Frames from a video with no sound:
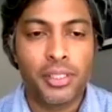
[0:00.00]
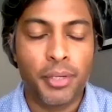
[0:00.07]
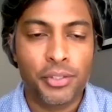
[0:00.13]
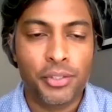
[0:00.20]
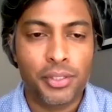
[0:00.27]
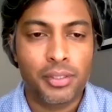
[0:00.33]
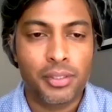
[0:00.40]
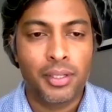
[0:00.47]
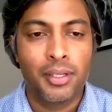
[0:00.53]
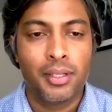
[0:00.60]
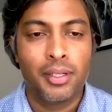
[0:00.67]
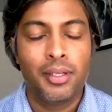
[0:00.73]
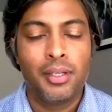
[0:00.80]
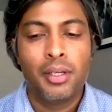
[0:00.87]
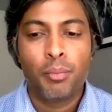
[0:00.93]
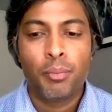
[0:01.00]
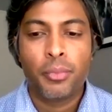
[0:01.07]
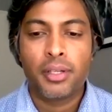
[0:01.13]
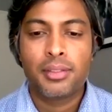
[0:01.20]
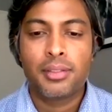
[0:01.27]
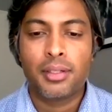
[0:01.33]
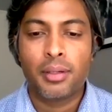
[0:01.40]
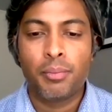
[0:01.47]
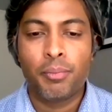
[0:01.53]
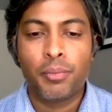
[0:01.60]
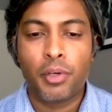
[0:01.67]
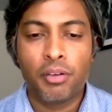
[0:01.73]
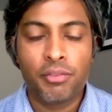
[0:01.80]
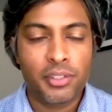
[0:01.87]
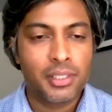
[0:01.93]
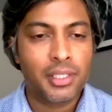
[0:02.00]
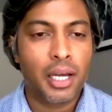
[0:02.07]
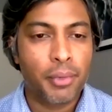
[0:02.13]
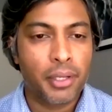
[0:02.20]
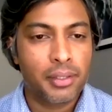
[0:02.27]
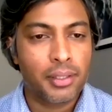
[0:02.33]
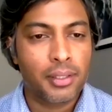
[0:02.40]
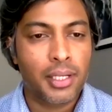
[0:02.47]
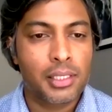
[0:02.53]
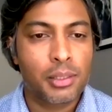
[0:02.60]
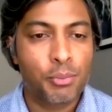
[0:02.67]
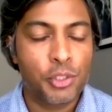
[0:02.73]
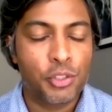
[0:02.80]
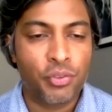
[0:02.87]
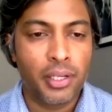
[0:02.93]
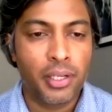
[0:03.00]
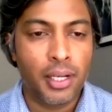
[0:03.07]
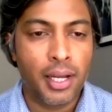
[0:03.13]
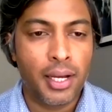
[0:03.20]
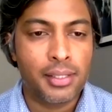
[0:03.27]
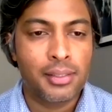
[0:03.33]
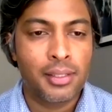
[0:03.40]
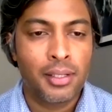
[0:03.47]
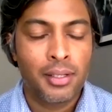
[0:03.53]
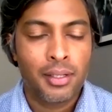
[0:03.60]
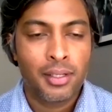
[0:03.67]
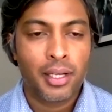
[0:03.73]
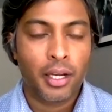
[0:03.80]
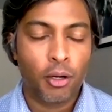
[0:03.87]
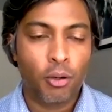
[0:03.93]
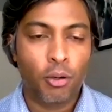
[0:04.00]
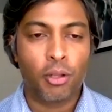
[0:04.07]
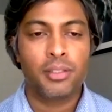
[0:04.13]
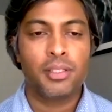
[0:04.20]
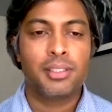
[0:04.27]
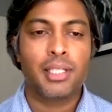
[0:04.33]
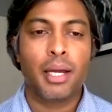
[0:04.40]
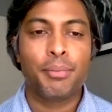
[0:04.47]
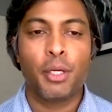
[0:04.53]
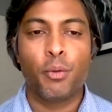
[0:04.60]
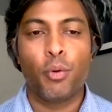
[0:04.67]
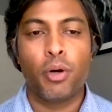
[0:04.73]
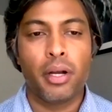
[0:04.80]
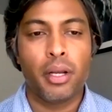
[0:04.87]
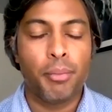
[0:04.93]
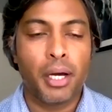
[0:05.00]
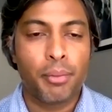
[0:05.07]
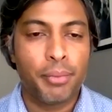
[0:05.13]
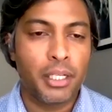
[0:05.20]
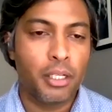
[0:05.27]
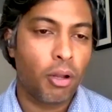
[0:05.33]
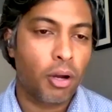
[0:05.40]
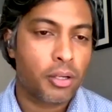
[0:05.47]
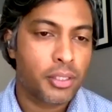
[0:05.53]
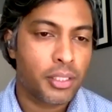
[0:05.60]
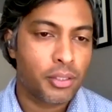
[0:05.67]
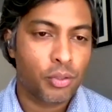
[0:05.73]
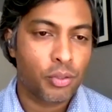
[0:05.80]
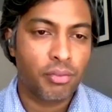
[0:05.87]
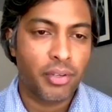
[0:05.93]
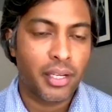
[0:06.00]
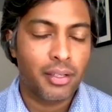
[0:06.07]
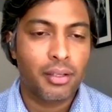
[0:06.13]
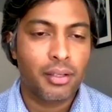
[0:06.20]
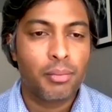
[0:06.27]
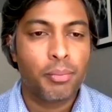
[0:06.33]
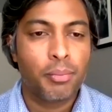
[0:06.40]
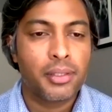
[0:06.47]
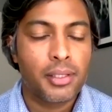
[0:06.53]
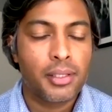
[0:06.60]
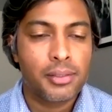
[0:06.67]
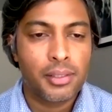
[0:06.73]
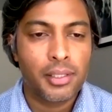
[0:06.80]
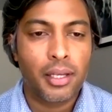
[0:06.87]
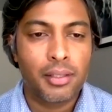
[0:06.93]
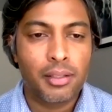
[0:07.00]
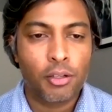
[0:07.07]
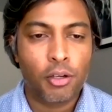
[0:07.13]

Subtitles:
mentioned. But over time, I think customers realized, I know a lot of the time they worry about being locked into a vendor, but there's the other